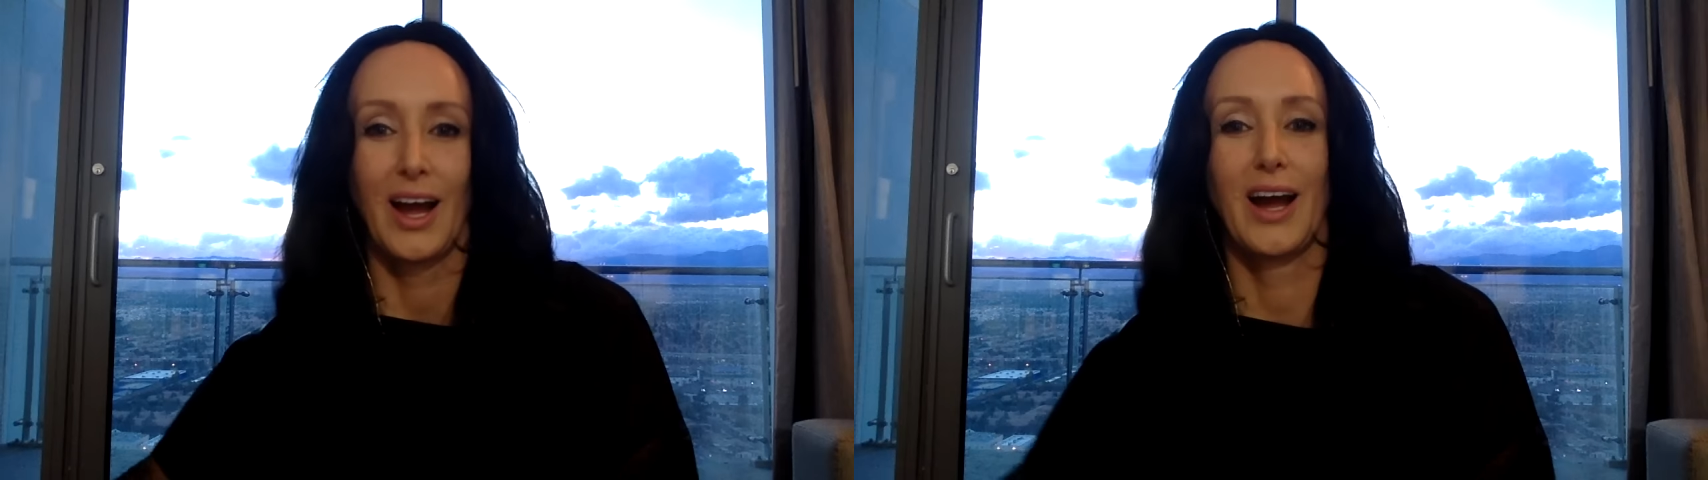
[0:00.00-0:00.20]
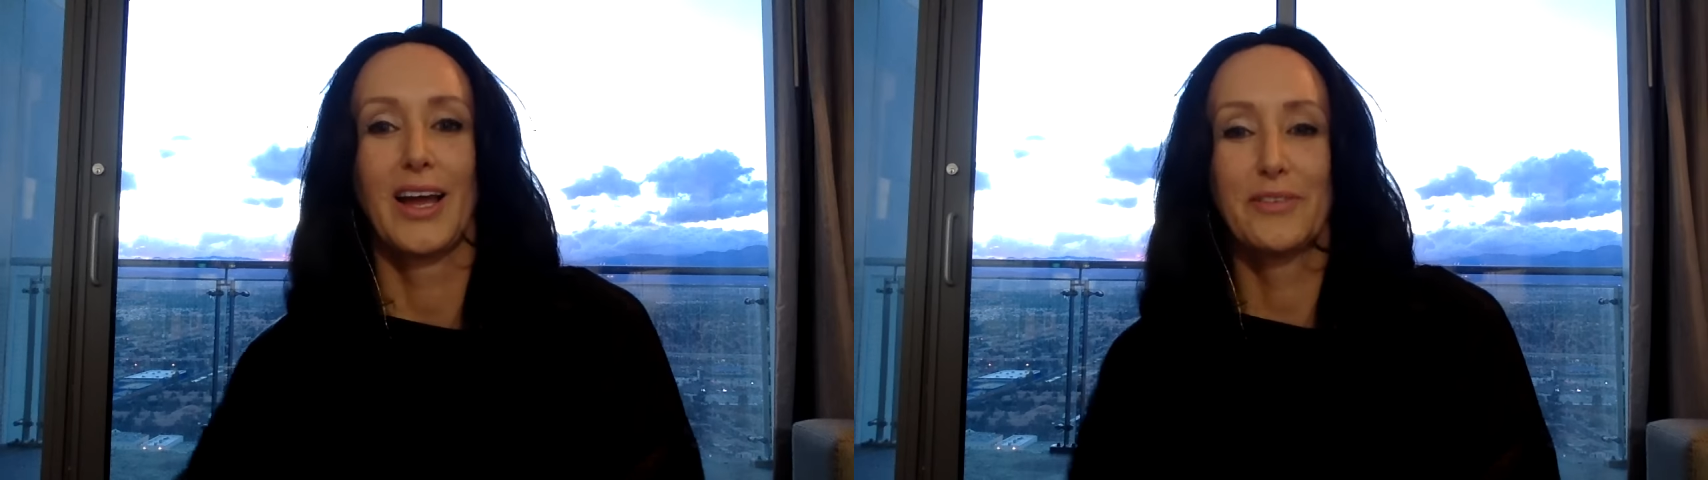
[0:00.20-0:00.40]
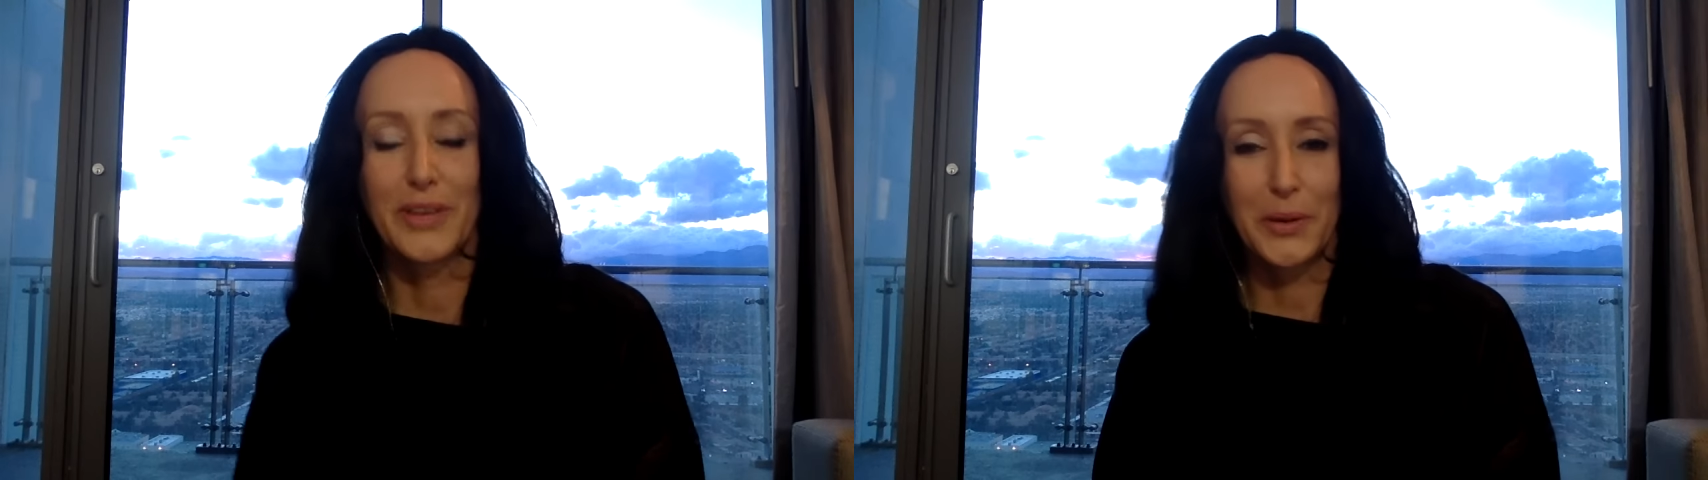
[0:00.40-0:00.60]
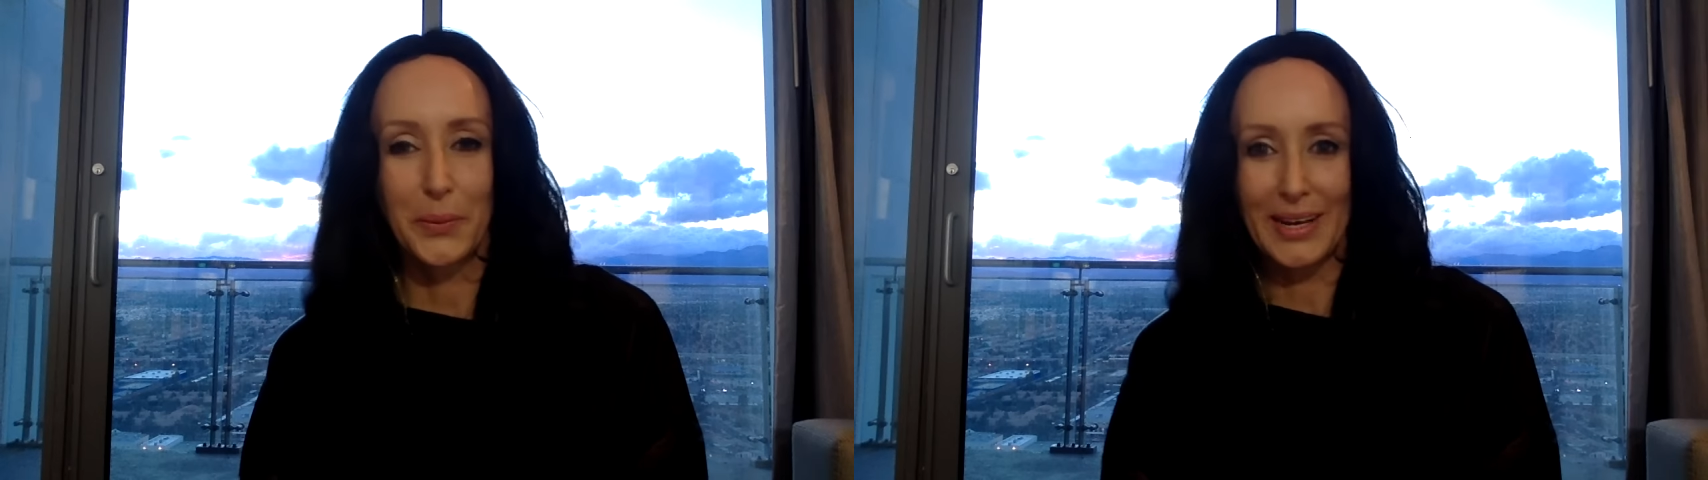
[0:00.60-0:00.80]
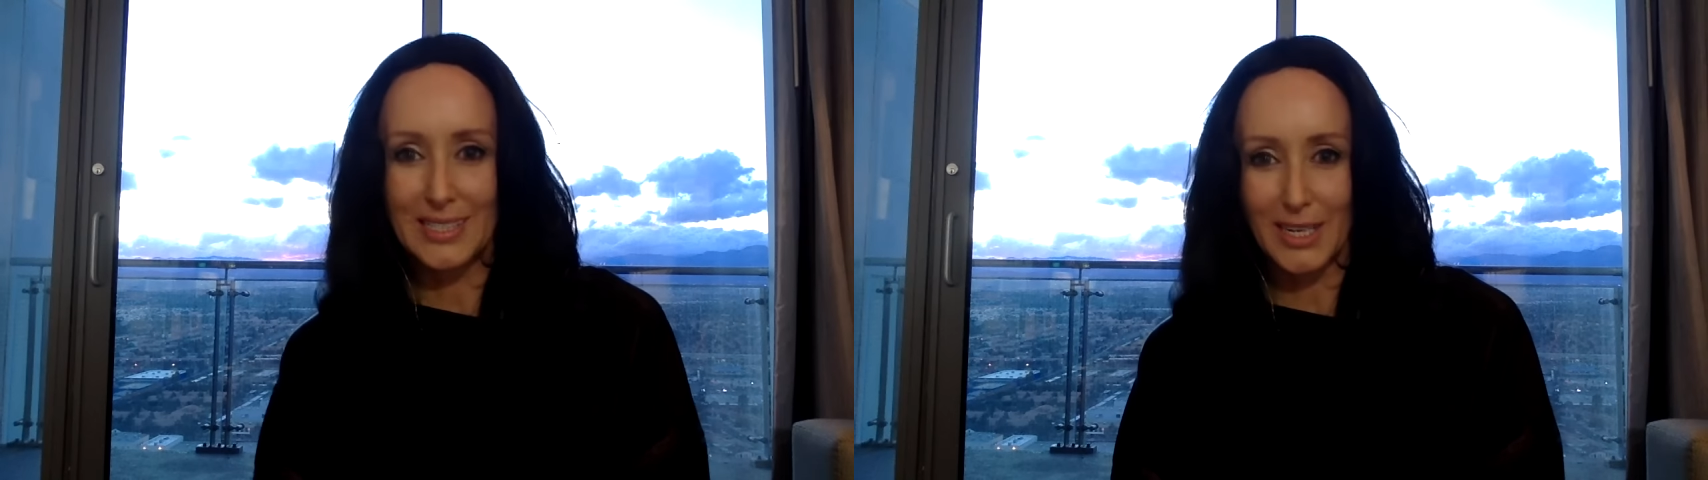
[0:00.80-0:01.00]
Hi, a few
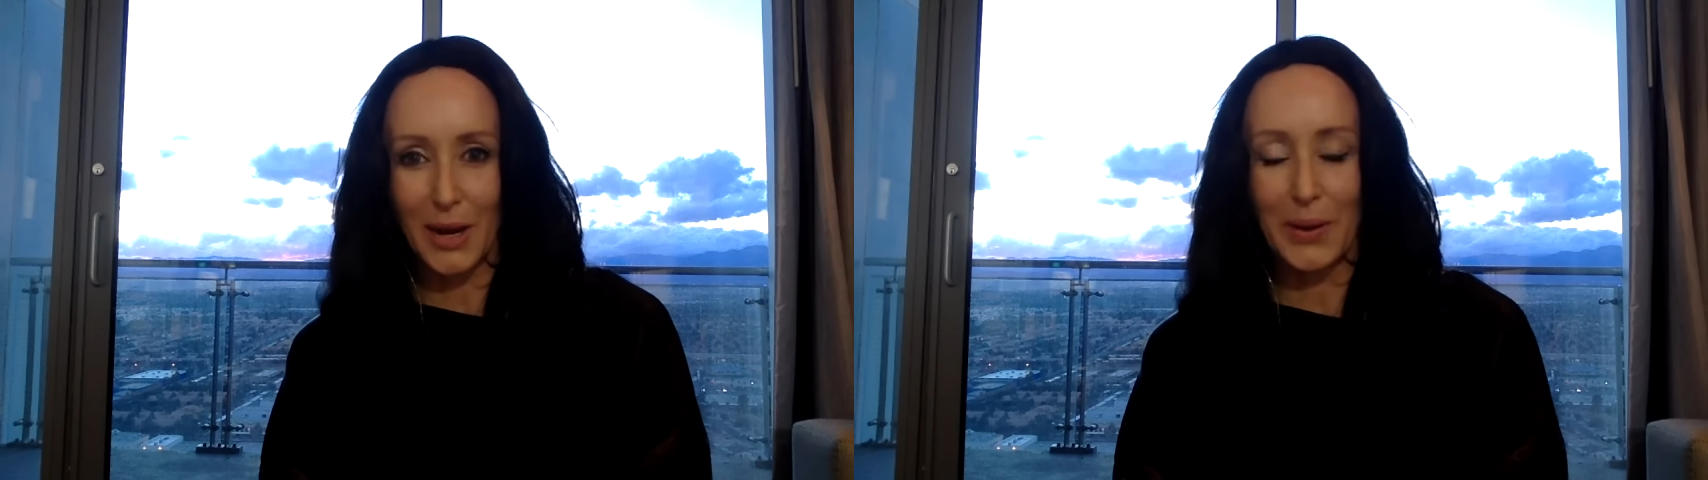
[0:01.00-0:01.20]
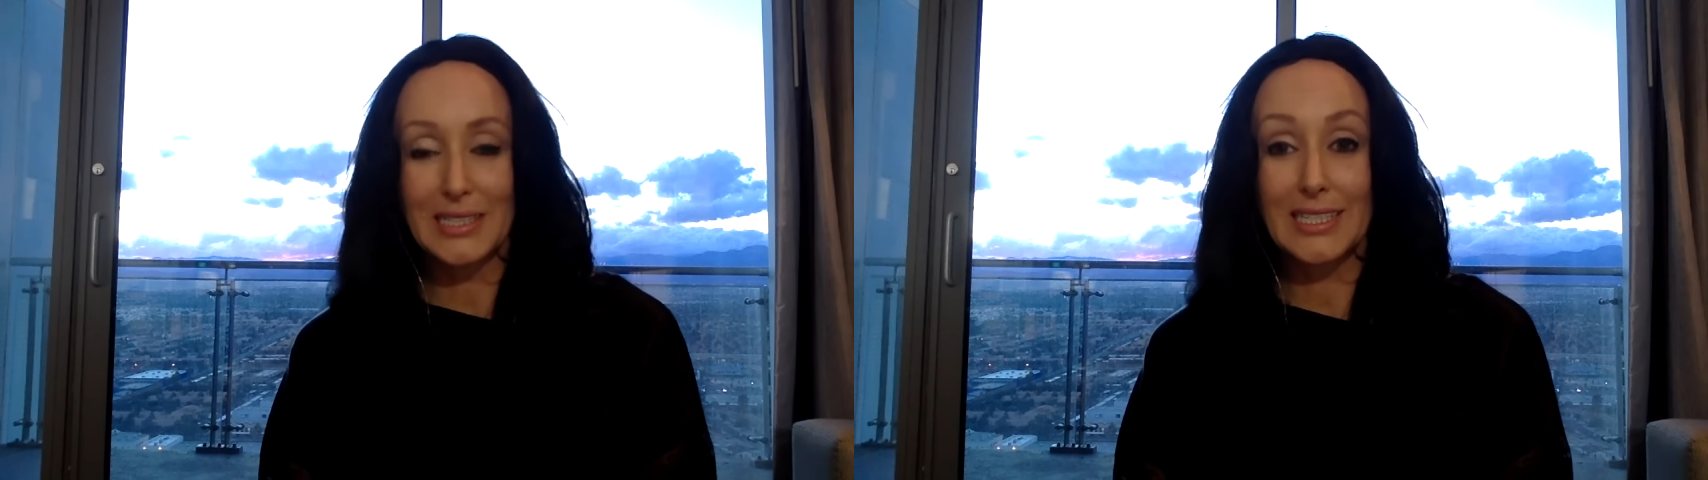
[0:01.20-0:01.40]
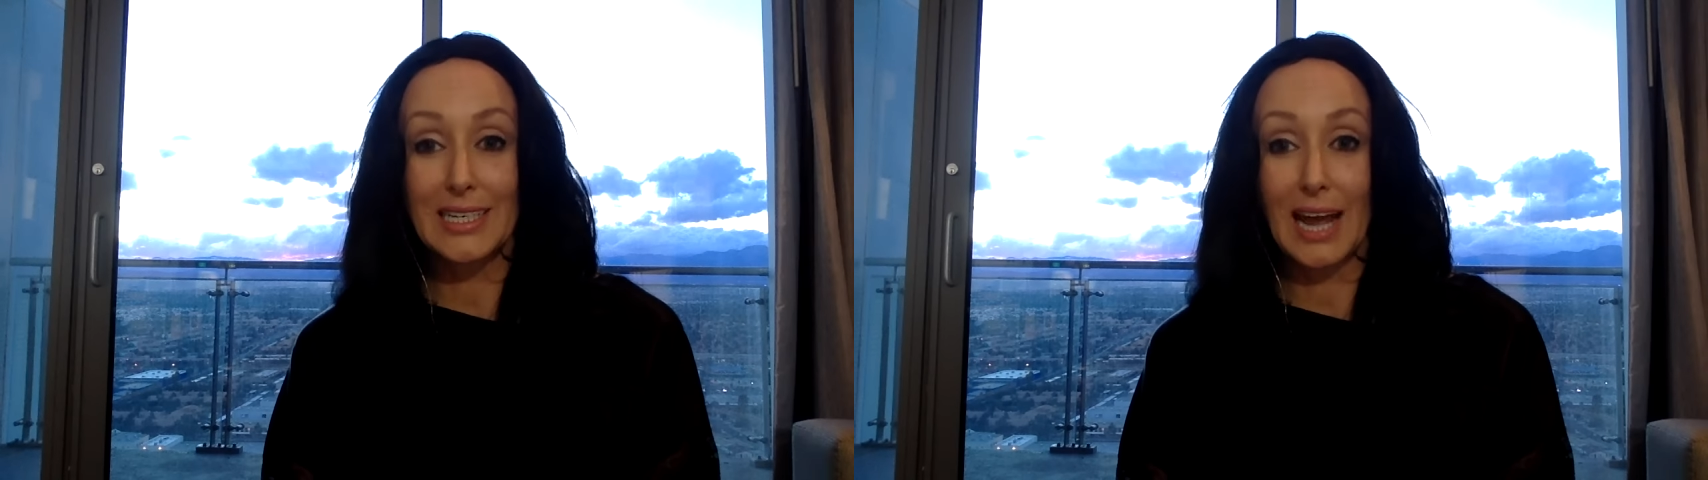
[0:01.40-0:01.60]
weeks ago I did